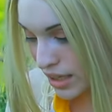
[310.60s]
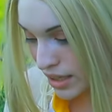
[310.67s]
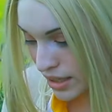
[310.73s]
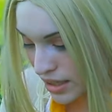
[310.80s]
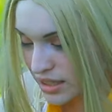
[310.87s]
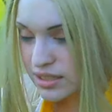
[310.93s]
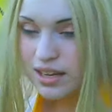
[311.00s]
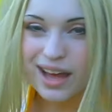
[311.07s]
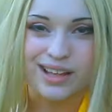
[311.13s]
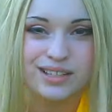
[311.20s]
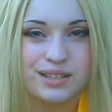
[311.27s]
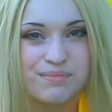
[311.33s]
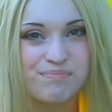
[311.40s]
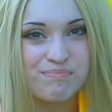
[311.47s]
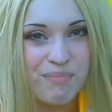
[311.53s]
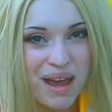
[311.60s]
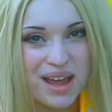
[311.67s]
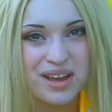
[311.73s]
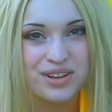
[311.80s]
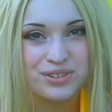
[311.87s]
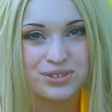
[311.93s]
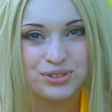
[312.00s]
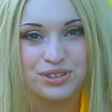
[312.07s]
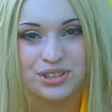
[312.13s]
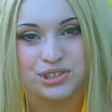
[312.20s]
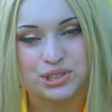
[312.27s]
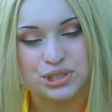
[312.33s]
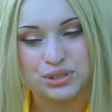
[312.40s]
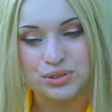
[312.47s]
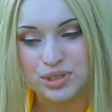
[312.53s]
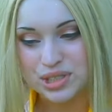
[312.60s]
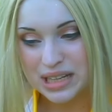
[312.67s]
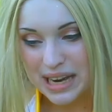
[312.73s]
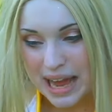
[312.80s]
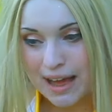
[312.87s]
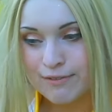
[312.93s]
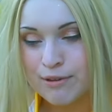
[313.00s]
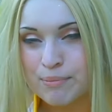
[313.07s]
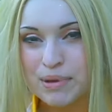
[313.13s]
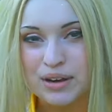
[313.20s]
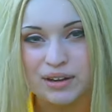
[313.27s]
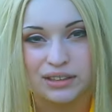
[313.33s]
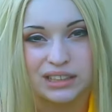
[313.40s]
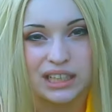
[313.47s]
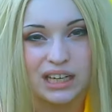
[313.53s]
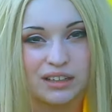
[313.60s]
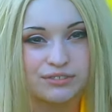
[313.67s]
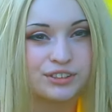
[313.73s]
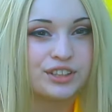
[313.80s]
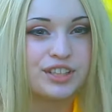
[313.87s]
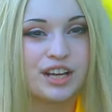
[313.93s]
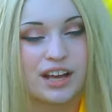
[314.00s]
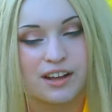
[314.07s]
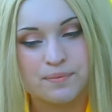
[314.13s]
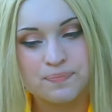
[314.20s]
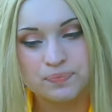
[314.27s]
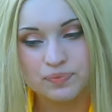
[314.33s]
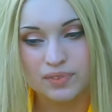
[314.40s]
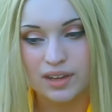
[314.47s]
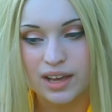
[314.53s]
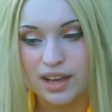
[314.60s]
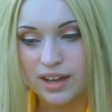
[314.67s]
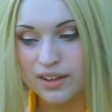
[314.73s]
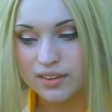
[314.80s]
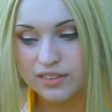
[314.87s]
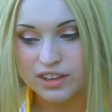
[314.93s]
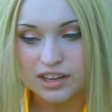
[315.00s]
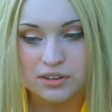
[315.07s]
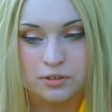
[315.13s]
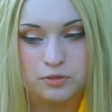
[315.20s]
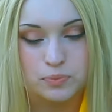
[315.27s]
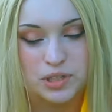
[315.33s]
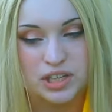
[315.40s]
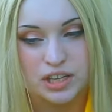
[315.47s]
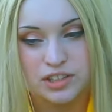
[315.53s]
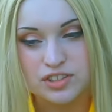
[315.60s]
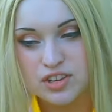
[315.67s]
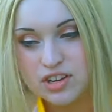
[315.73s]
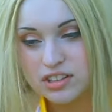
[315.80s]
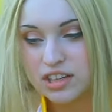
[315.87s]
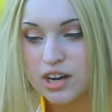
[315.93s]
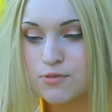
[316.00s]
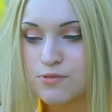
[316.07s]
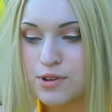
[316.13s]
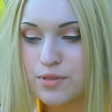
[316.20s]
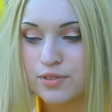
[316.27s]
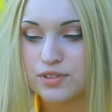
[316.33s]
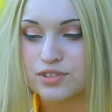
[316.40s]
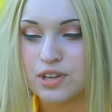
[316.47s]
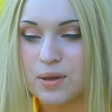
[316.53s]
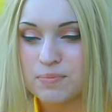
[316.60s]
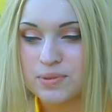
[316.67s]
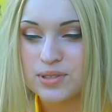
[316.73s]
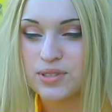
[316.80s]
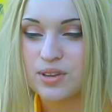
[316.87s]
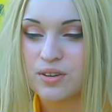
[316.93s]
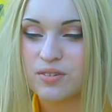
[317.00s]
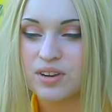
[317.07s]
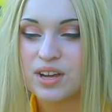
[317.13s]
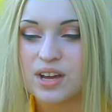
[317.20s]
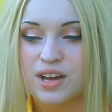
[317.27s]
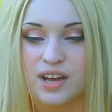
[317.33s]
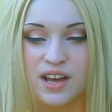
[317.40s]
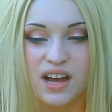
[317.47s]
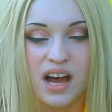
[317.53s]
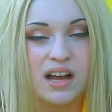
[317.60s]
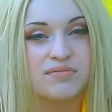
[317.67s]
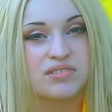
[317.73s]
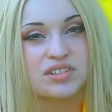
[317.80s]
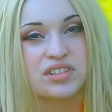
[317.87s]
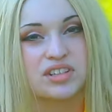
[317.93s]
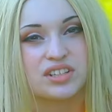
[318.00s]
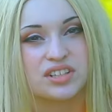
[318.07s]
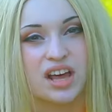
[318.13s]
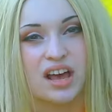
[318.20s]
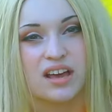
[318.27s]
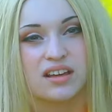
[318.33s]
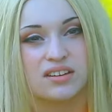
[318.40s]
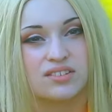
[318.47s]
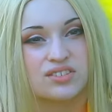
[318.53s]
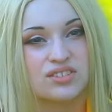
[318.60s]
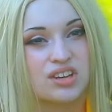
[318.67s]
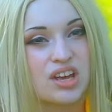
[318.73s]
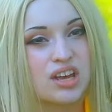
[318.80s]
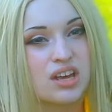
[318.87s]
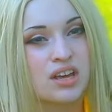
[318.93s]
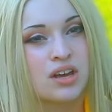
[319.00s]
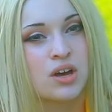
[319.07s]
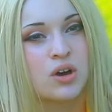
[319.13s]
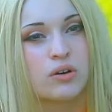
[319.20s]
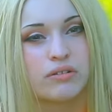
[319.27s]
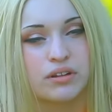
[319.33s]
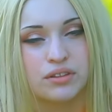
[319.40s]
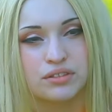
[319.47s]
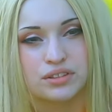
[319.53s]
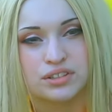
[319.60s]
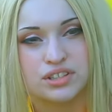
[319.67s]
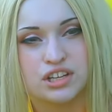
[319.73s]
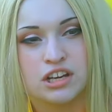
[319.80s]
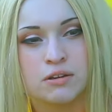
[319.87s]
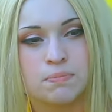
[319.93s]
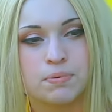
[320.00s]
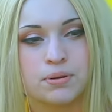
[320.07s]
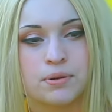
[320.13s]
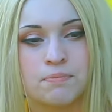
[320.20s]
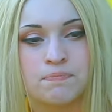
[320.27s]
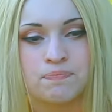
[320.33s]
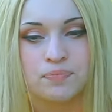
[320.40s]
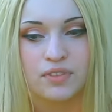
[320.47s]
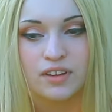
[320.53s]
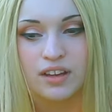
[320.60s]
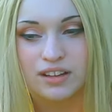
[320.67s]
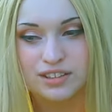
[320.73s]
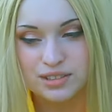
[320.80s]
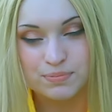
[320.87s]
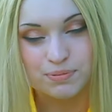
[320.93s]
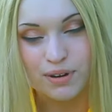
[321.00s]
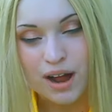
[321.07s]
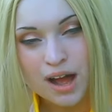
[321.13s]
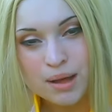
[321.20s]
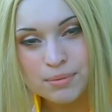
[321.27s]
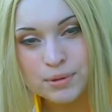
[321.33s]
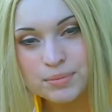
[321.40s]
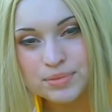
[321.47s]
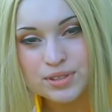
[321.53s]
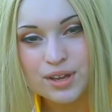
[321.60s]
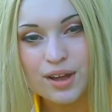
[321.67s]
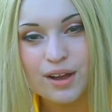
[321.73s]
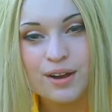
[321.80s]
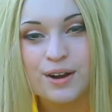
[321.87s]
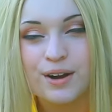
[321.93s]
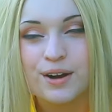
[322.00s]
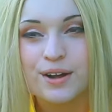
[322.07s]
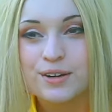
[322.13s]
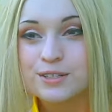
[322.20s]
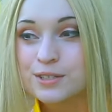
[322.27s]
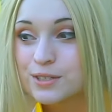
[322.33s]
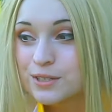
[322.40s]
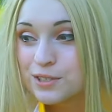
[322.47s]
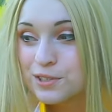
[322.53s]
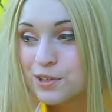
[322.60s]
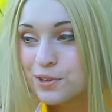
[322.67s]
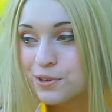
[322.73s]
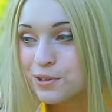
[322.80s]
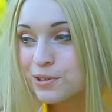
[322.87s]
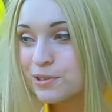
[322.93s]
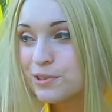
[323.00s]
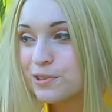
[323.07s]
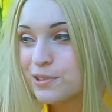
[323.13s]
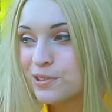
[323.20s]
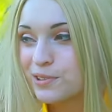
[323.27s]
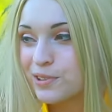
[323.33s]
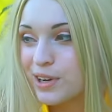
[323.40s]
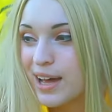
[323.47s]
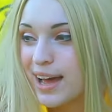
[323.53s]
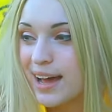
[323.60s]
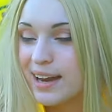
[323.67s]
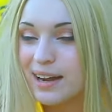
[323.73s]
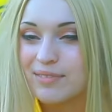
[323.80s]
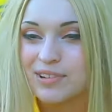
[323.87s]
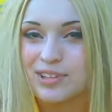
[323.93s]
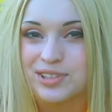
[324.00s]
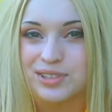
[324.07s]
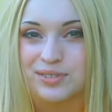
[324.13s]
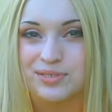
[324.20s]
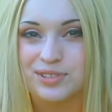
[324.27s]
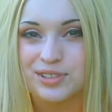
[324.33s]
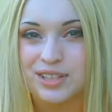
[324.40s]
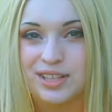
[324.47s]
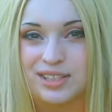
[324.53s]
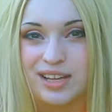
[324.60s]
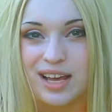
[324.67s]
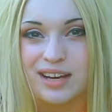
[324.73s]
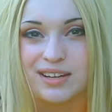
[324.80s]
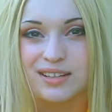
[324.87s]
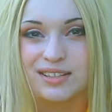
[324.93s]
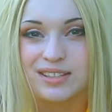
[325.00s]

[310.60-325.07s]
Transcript: he's got some major issues that haven't been uncovered yet, and they don't begin to uncover in this episode. I'm just excited to see what the deep problems are. Ooh, and I'm also really excited to